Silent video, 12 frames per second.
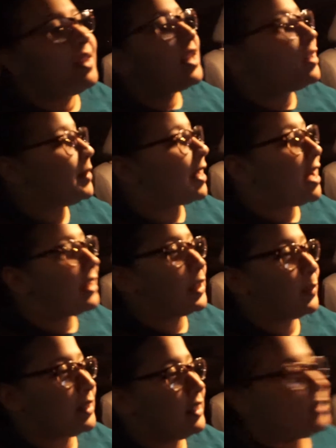To be
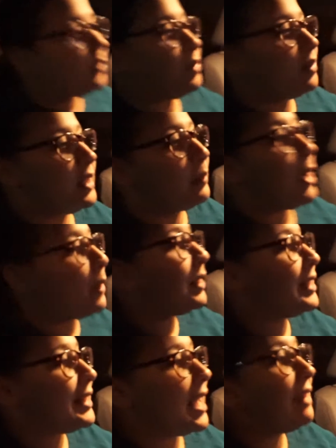honest with you, he probably
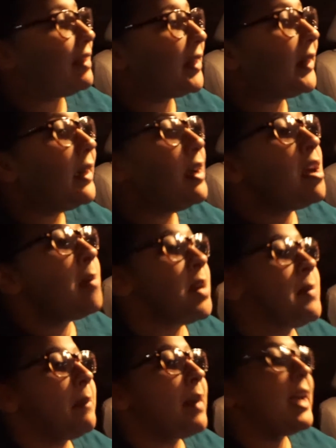would have sat there.
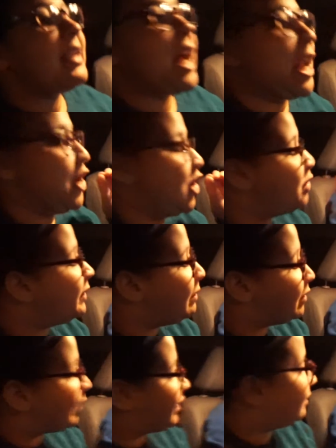But in my mind, I knew
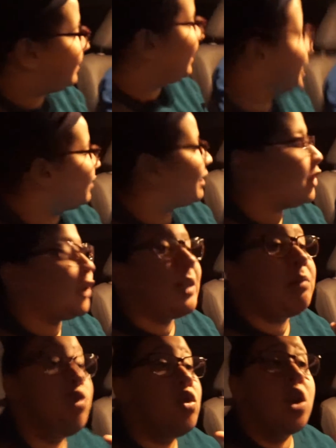he was going to pee, so I
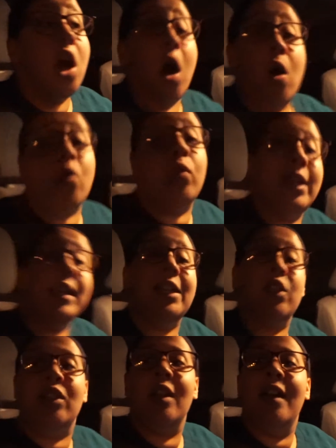screamed, No,
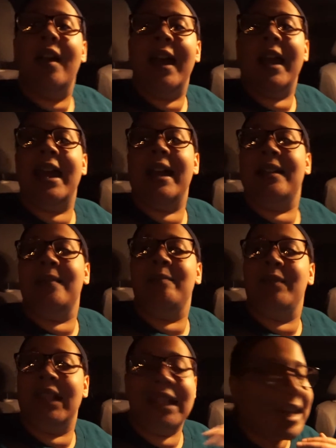Weege! And
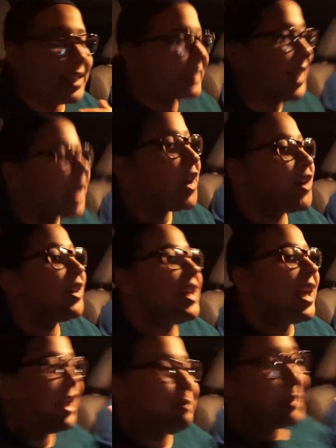he got scared
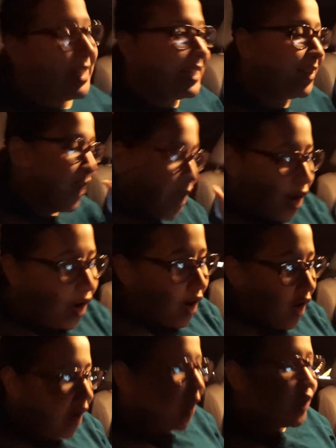and peed
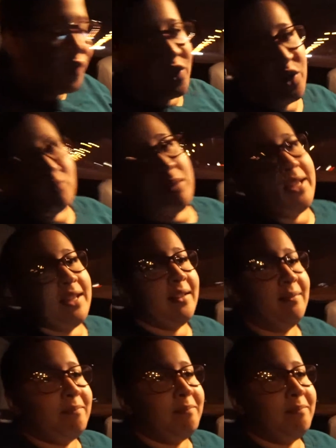all over the new blanket.